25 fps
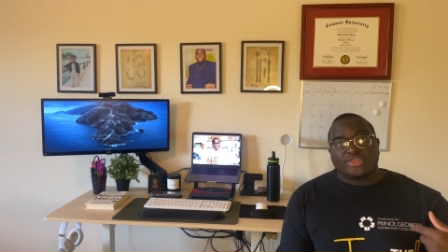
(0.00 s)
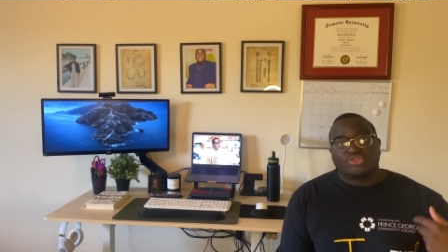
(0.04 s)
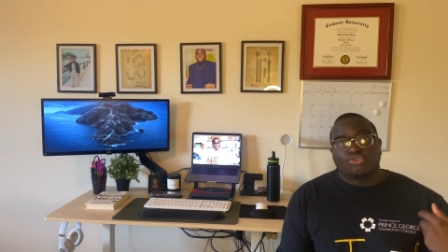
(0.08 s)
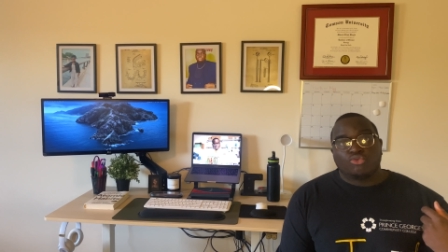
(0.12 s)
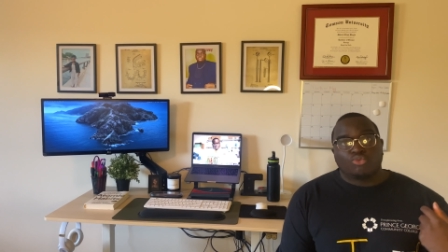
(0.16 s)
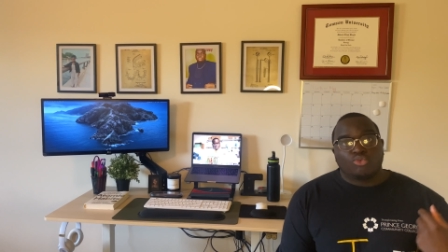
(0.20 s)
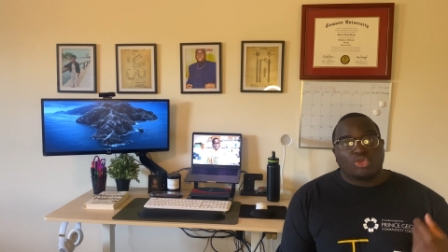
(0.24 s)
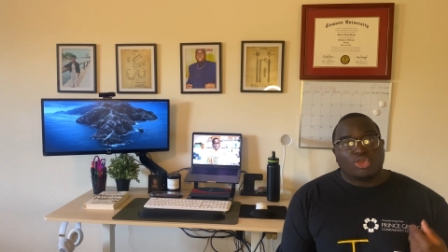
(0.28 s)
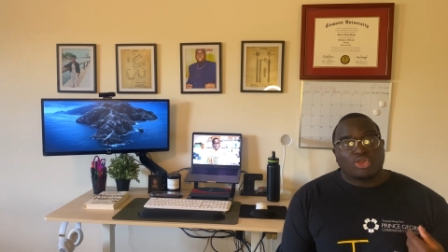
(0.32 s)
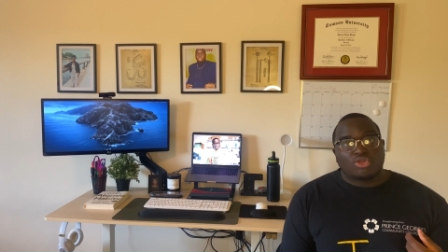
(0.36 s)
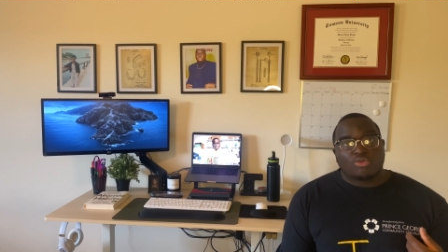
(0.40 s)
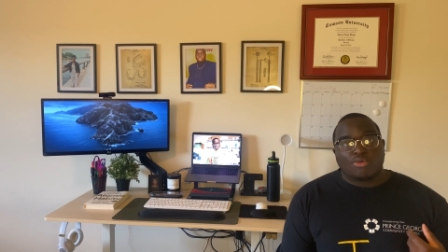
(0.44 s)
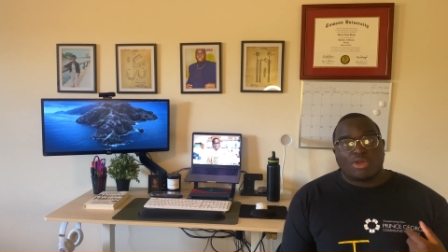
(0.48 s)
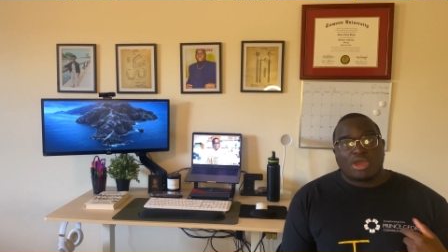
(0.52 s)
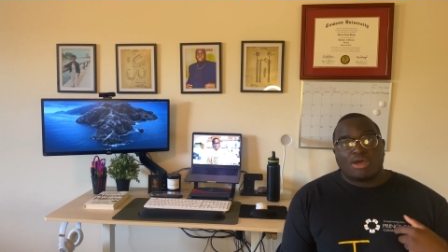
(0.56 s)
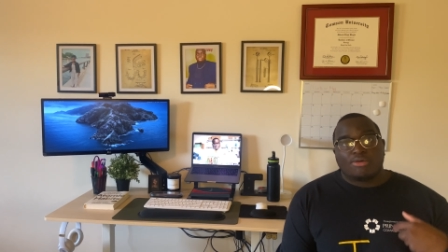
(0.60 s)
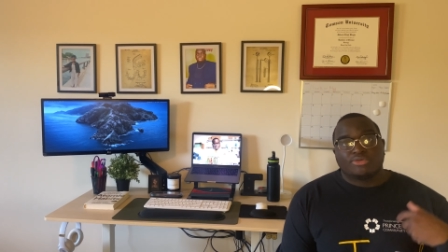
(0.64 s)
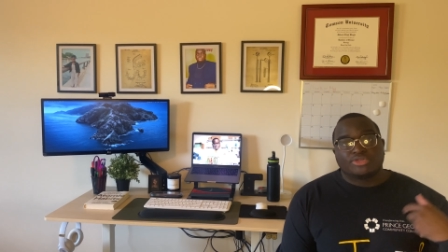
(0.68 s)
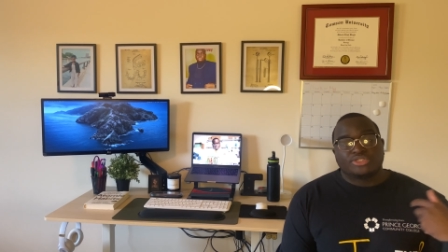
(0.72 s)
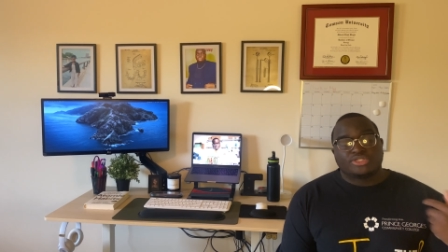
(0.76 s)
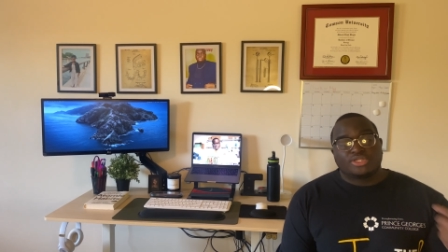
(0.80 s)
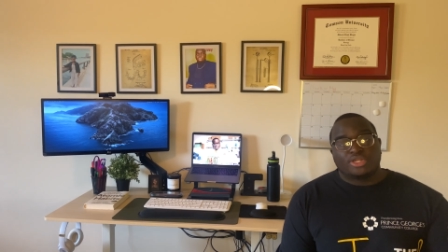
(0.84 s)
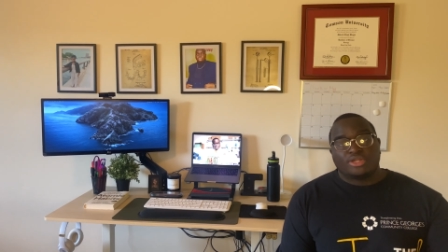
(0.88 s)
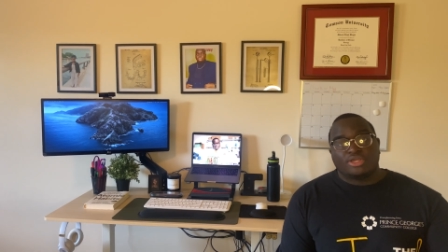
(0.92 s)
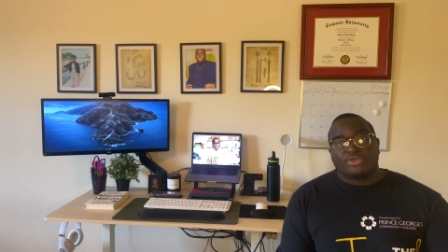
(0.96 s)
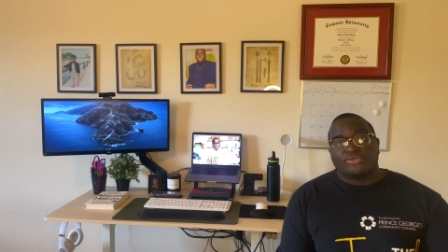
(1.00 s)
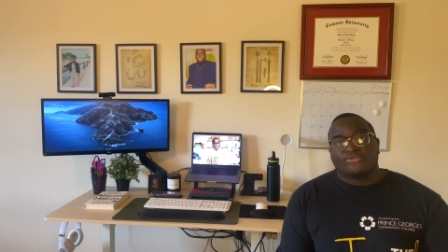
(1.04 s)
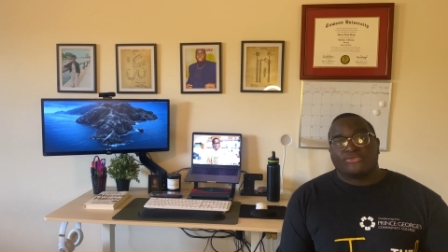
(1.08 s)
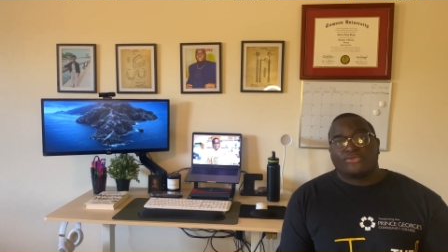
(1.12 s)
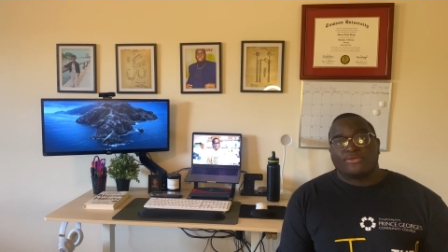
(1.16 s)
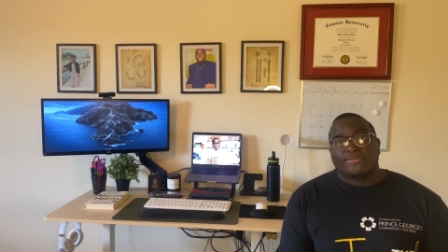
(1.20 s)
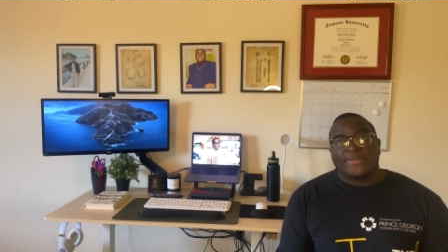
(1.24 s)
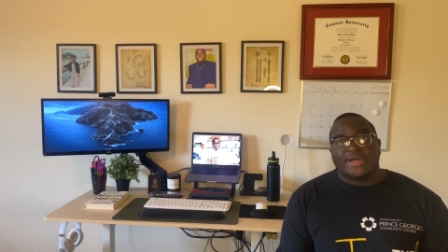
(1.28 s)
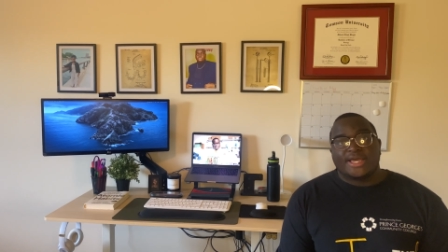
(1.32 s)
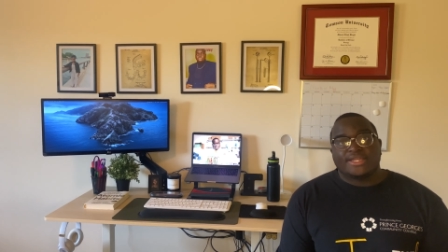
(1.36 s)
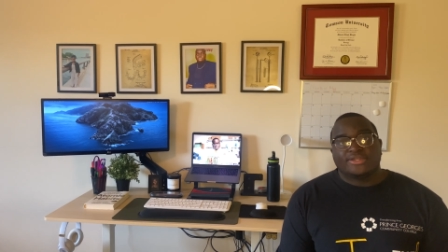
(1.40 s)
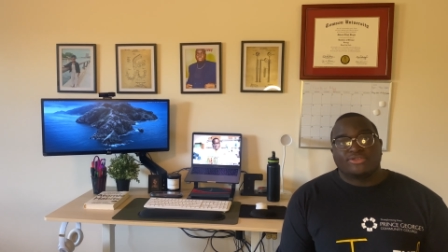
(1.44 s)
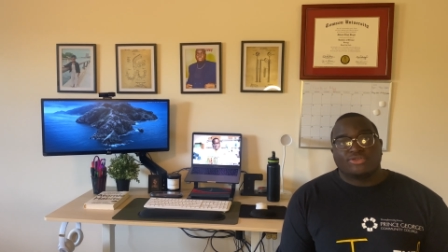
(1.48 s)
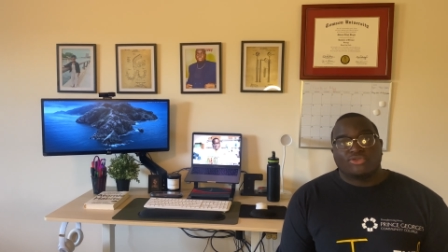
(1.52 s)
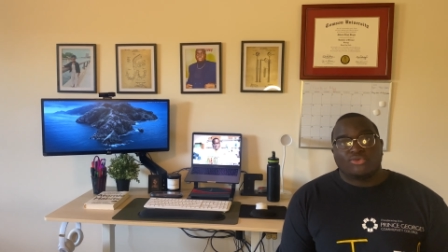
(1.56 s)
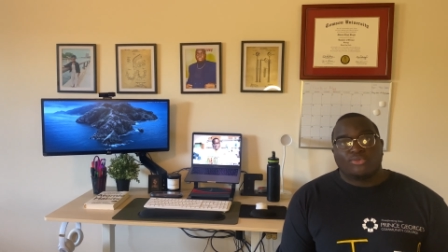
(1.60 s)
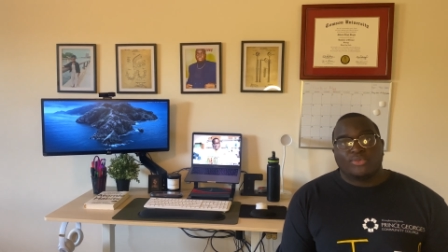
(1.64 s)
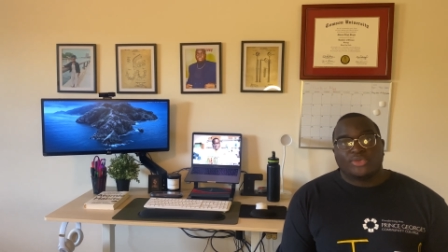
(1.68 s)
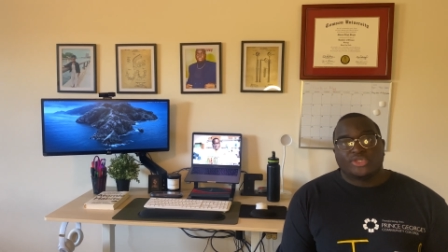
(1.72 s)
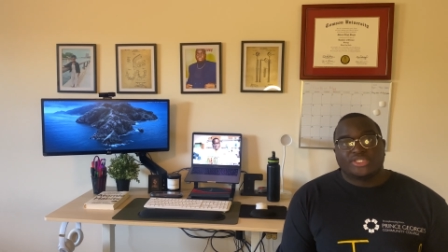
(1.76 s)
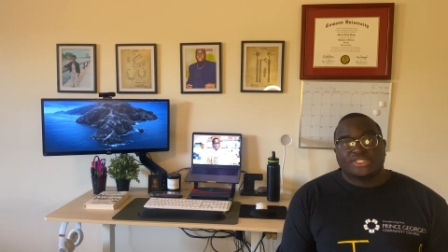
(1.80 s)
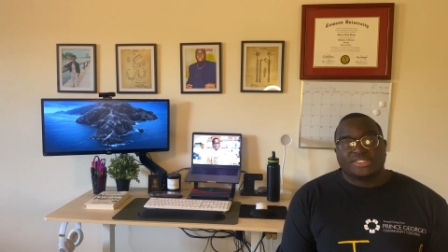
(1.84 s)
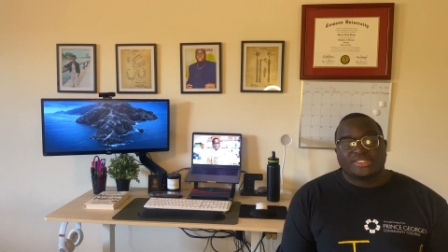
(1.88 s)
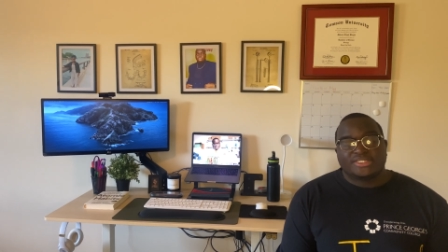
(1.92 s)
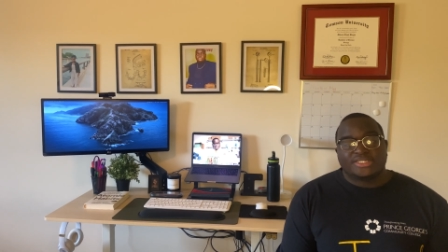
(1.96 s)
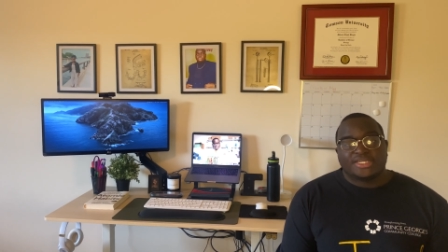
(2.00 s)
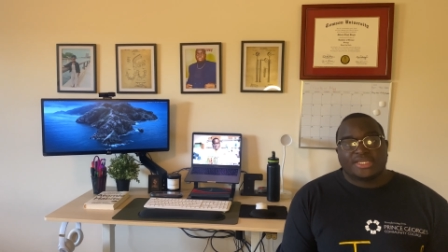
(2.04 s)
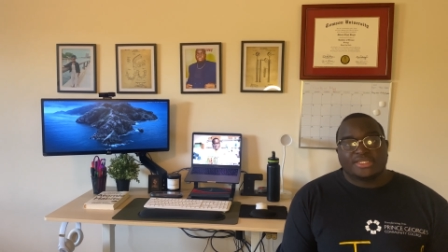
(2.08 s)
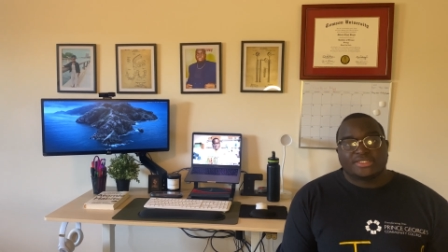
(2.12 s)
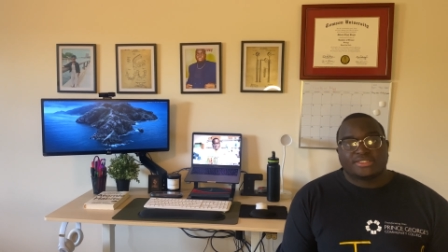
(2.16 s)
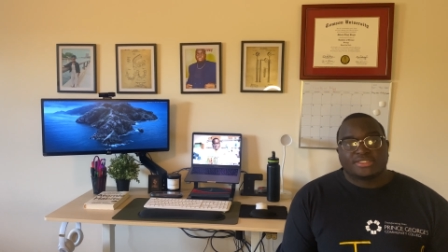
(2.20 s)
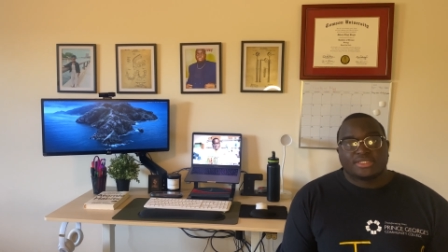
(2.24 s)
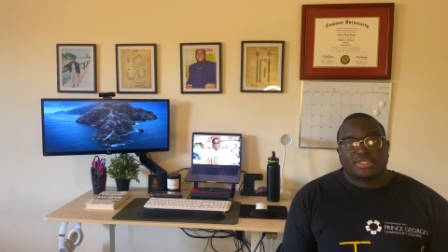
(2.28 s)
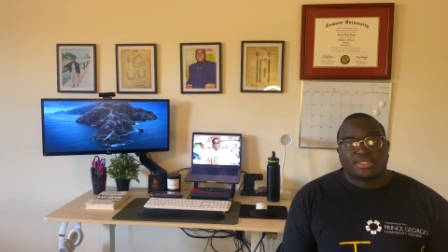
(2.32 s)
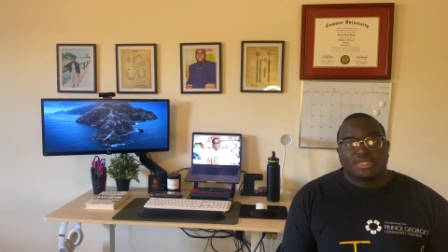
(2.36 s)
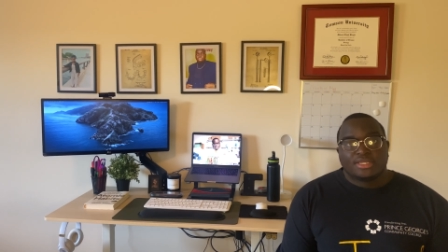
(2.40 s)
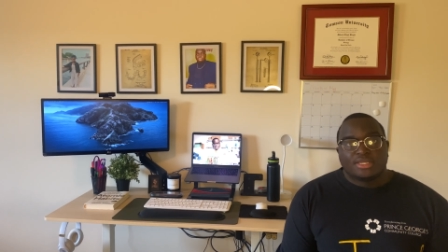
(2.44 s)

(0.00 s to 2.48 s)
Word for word: to work while I was studying for my dental admissions test.